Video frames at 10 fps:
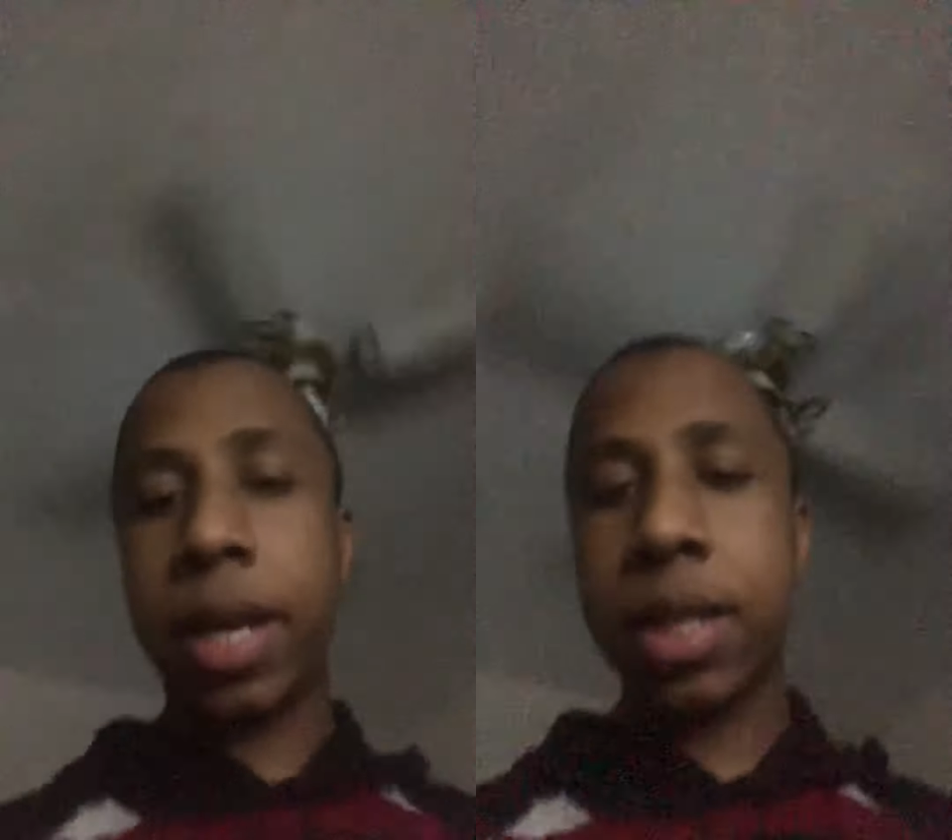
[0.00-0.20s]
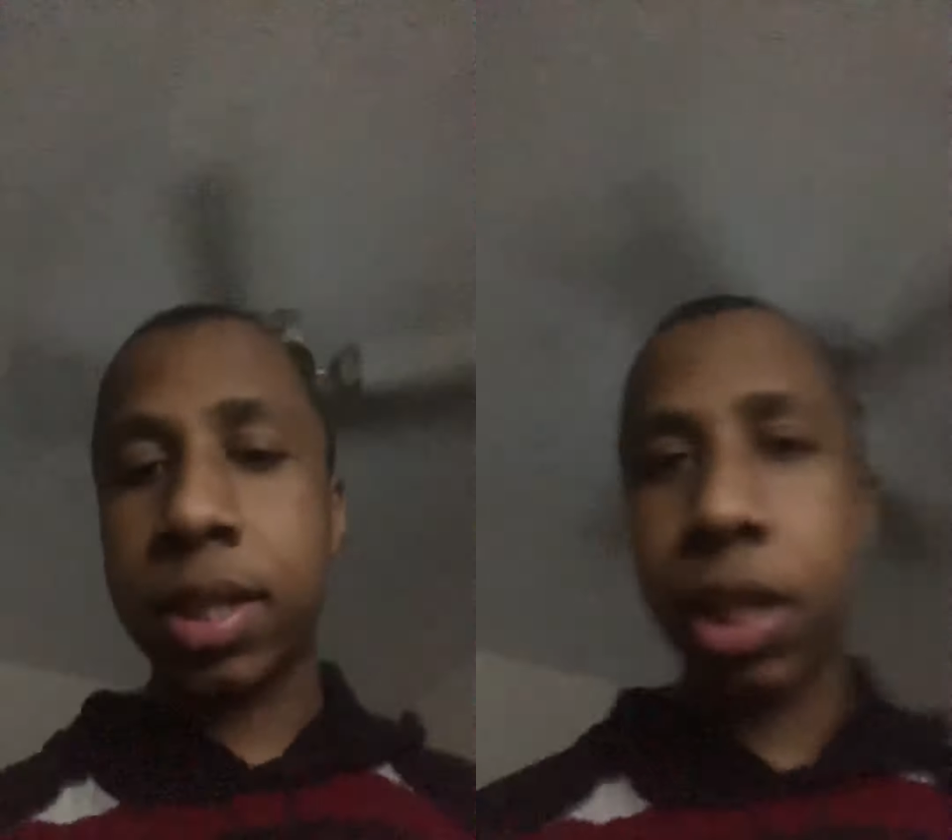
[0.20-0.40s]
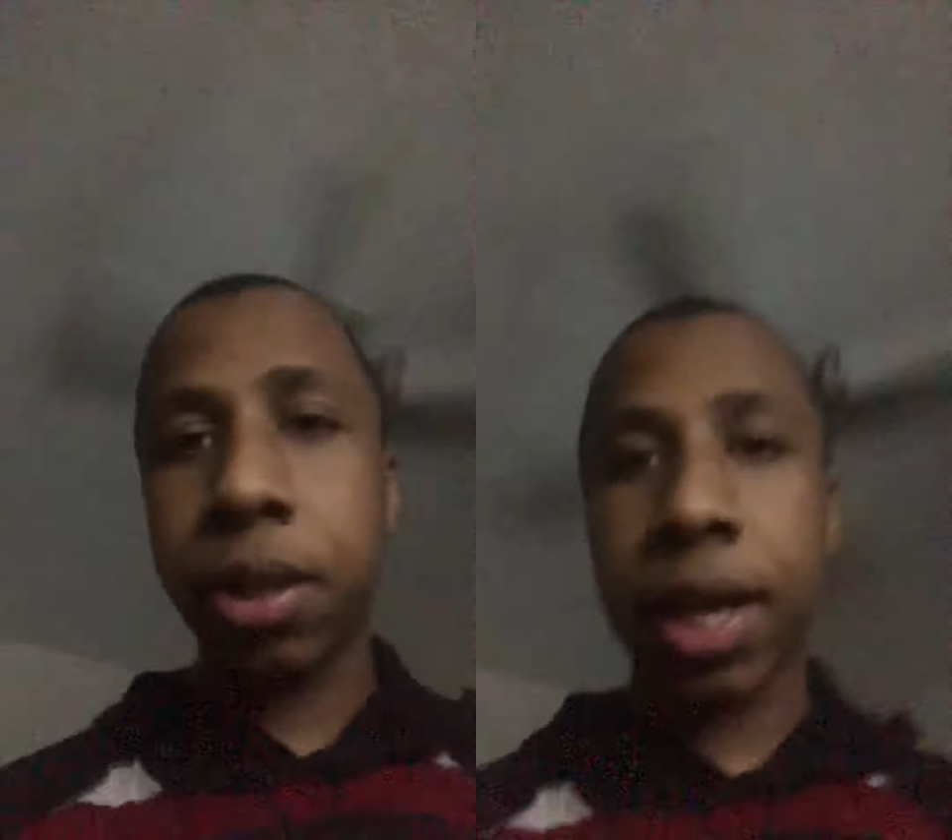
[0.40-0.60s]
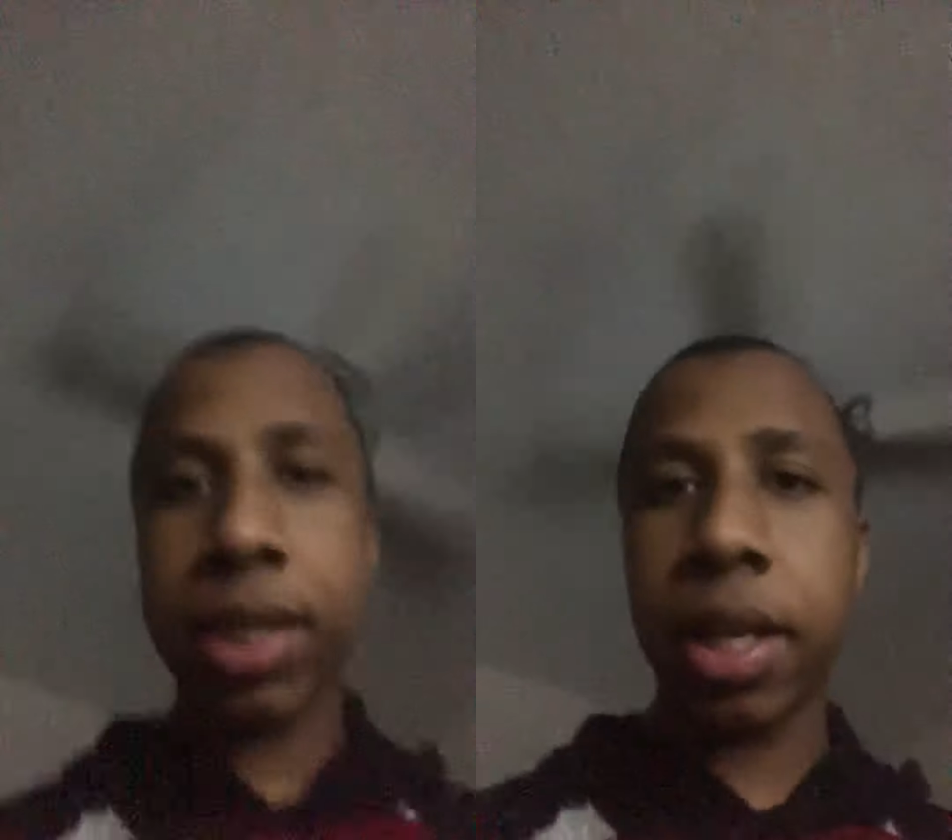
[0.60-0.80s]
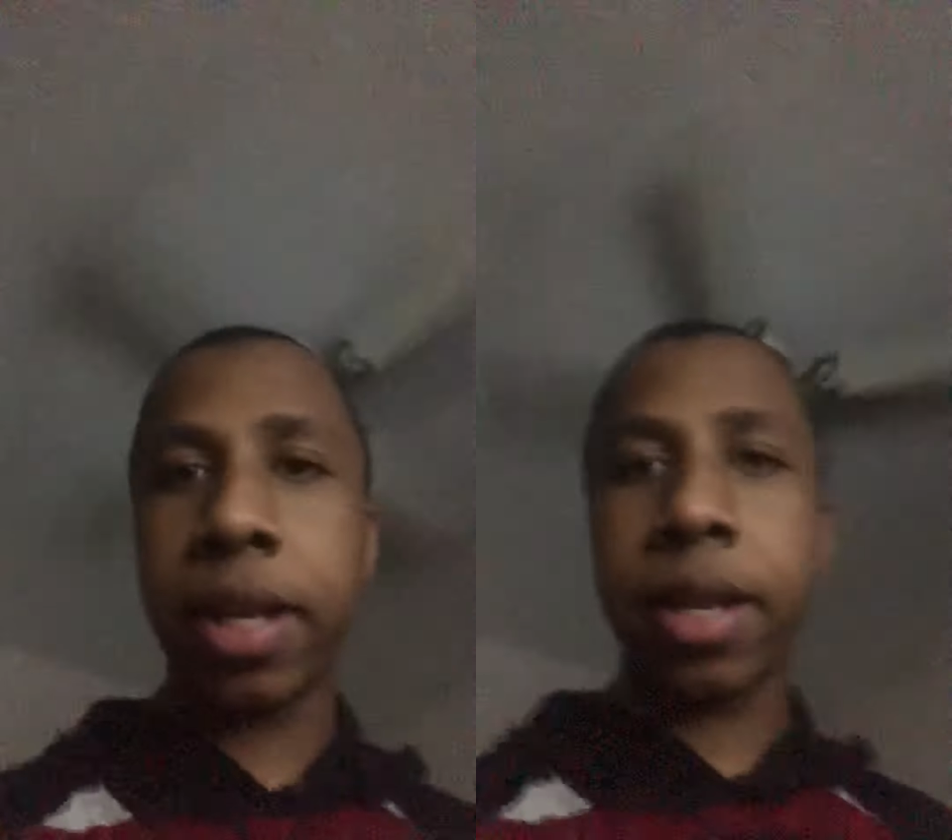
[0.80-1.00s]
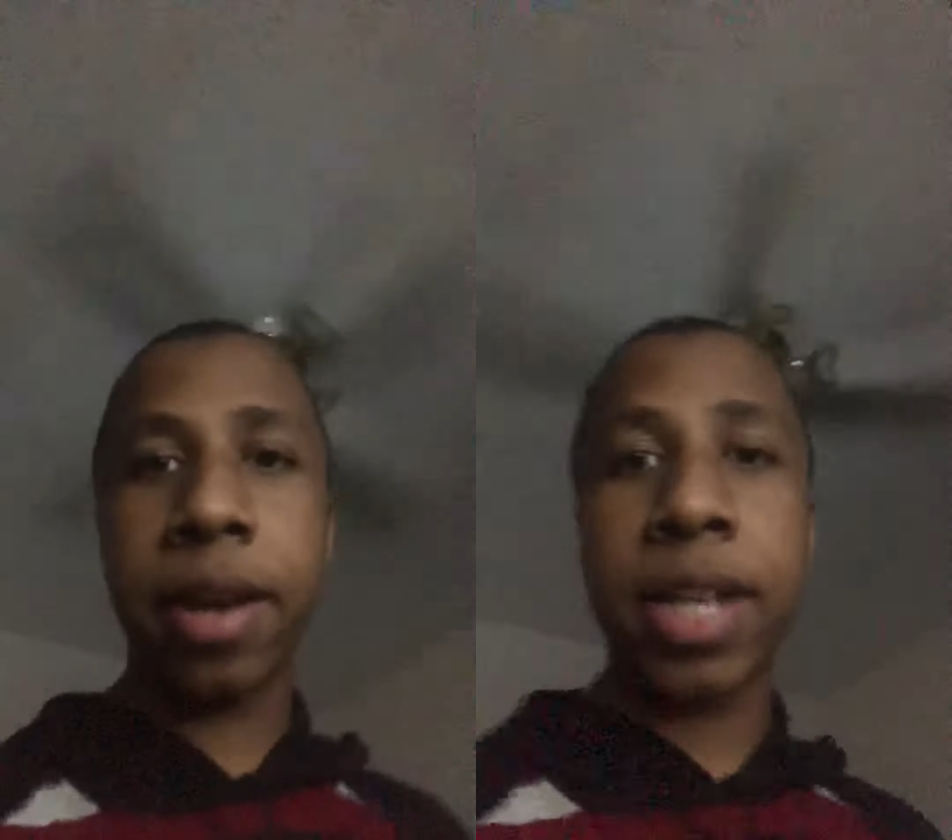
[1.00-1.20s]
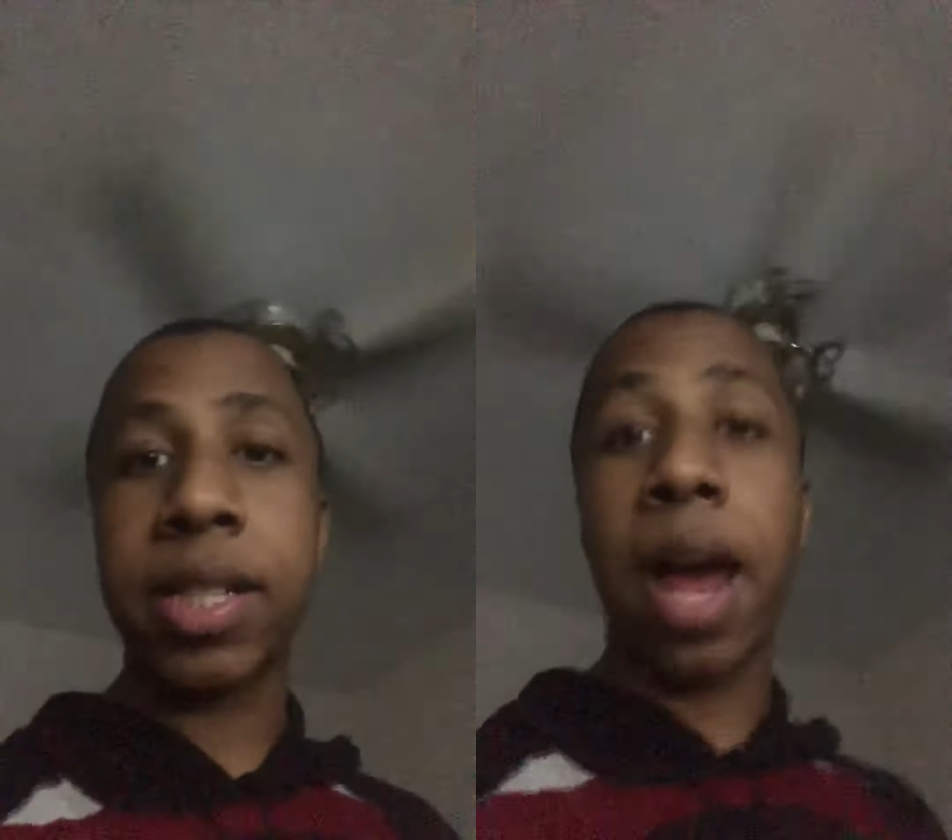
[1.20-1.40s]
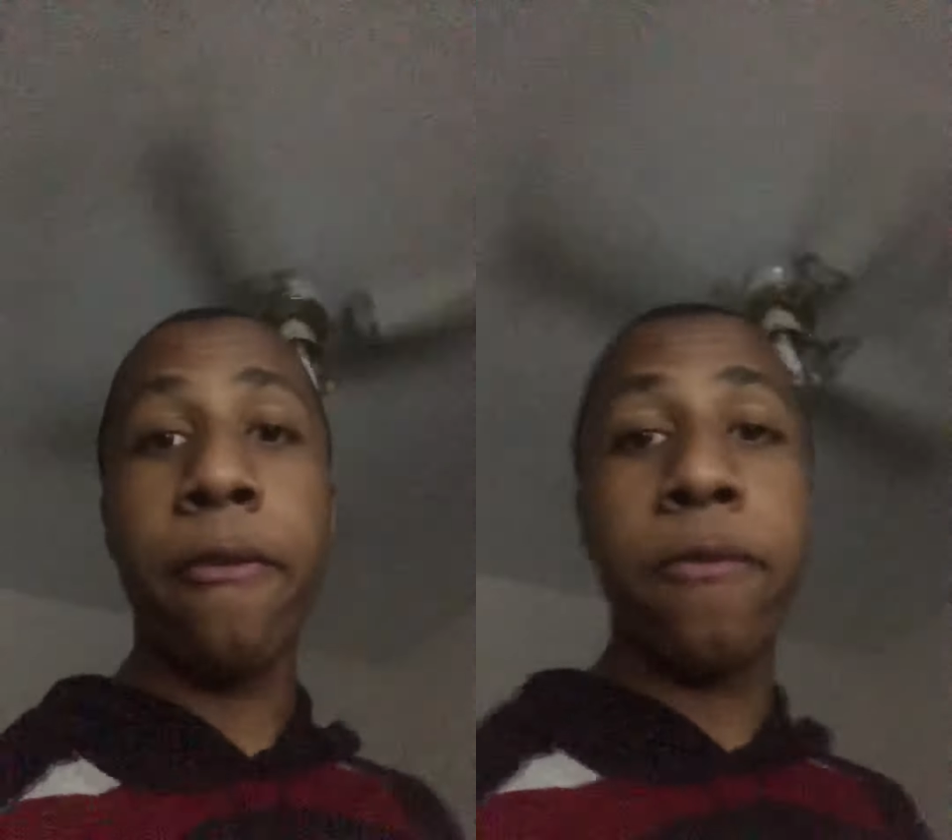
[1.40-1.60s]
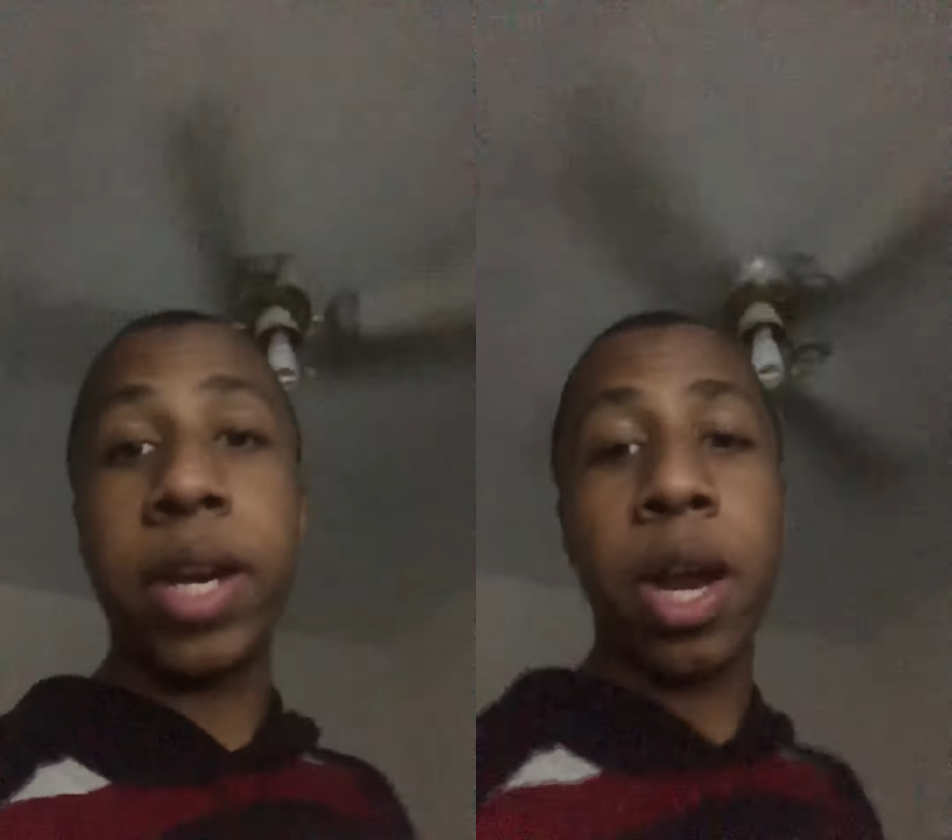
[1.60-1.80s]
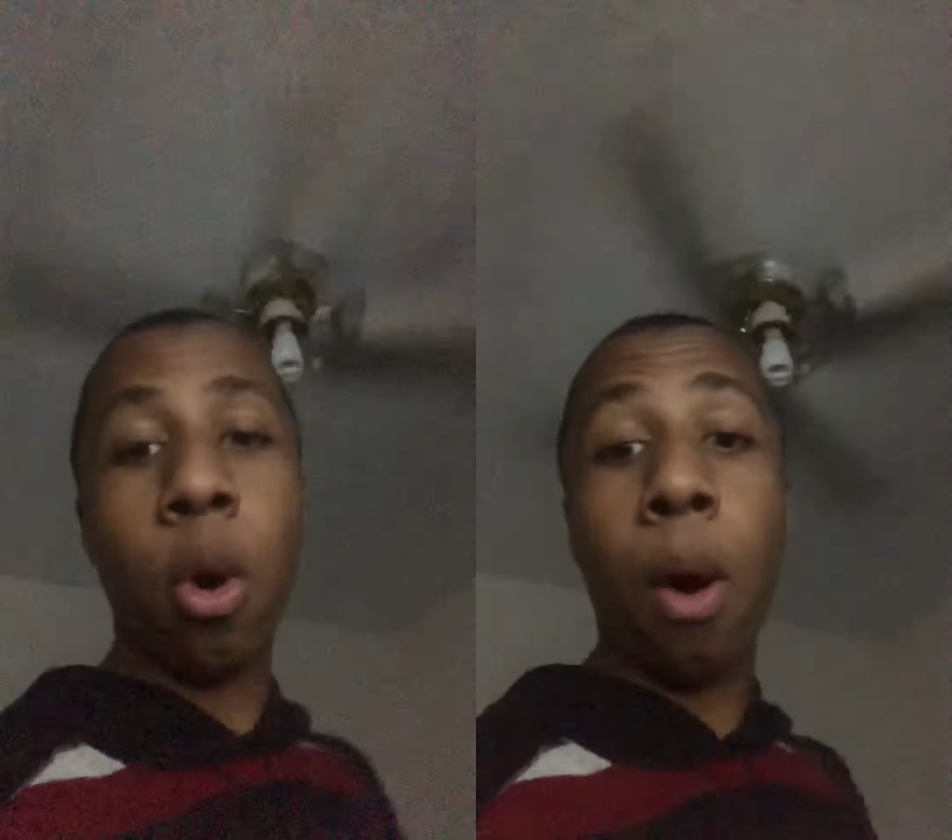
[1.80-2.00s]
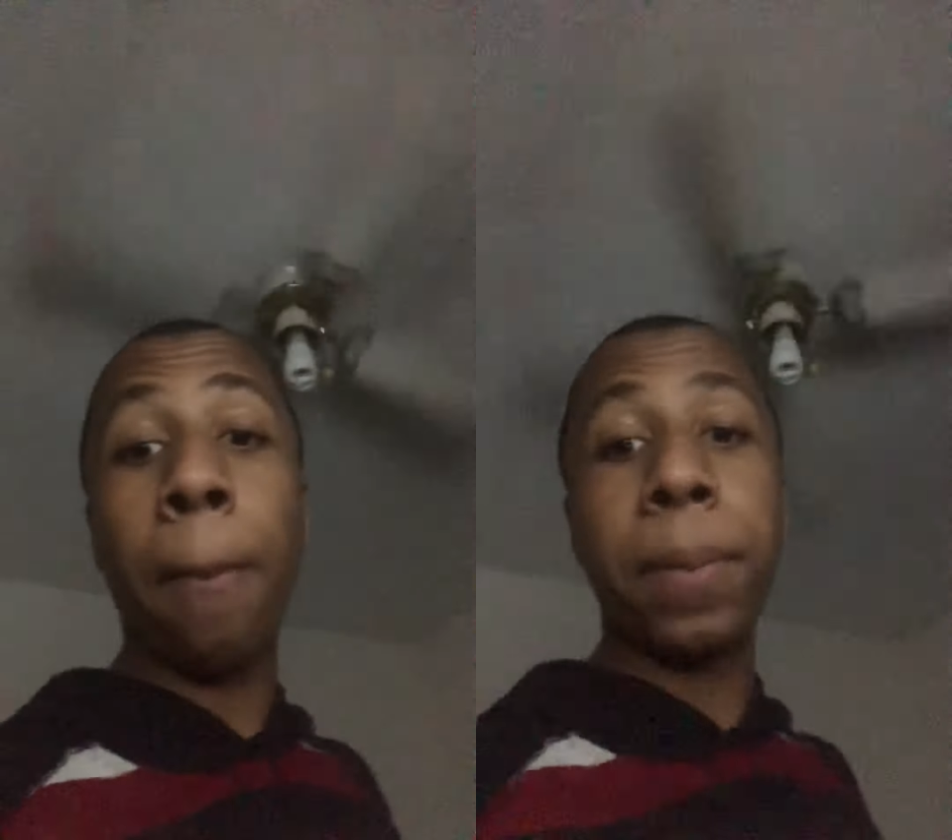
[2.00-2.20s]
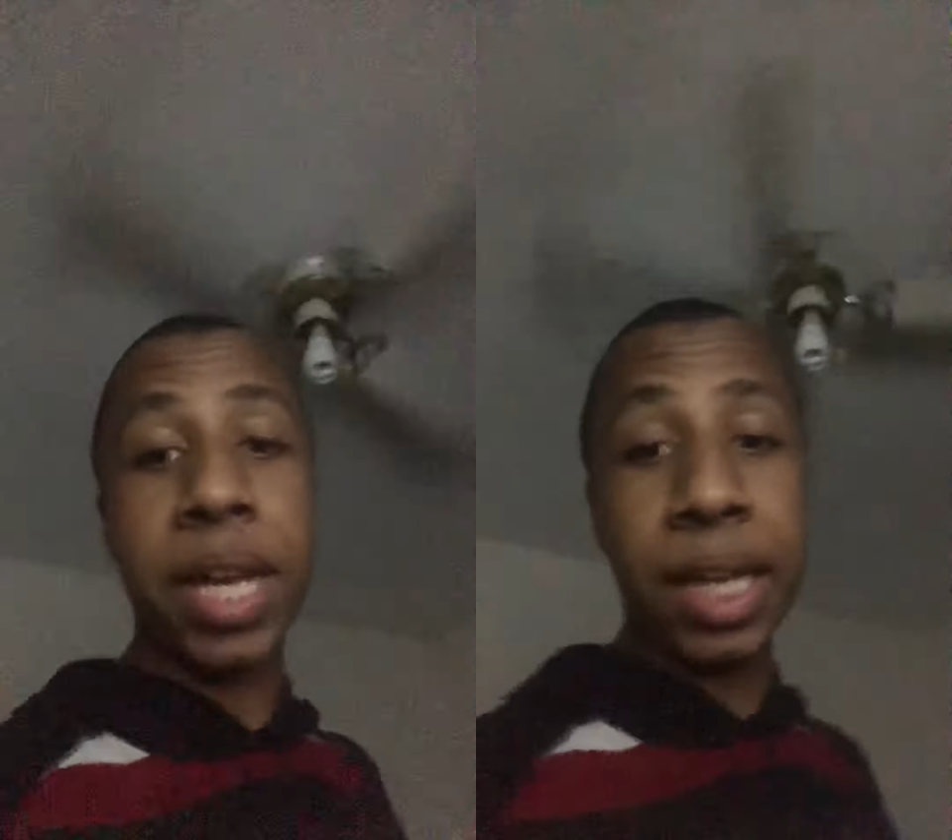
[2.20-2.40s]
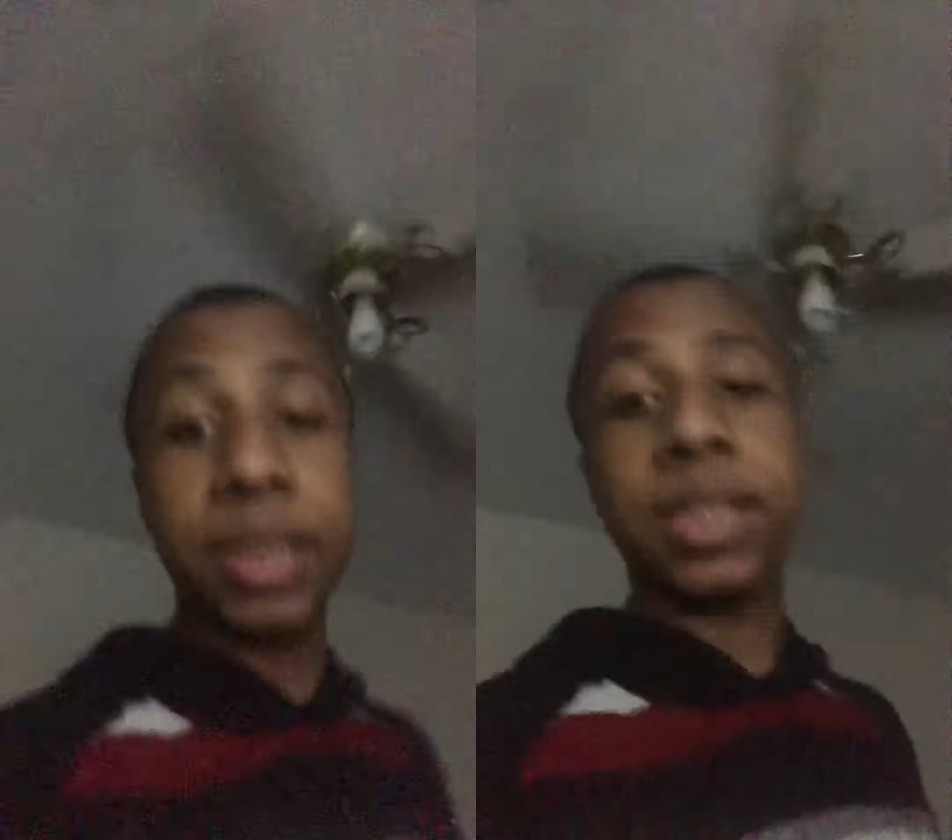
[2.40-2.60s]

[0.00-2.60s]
and see you guys in the next video. Peace.